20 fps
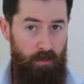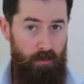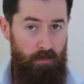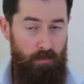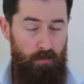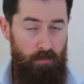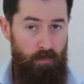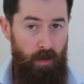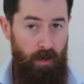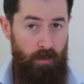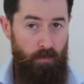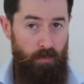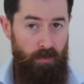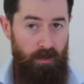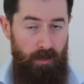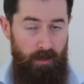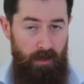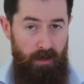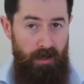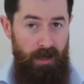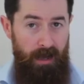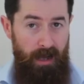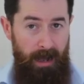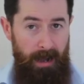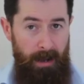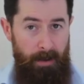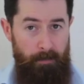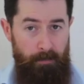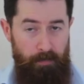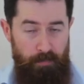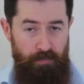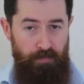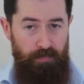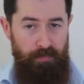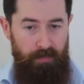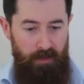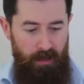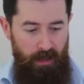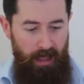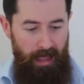to run with it.
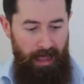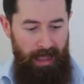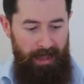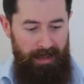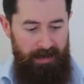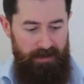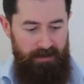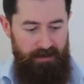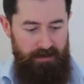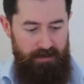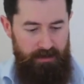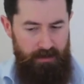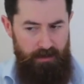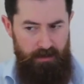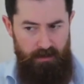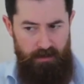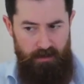And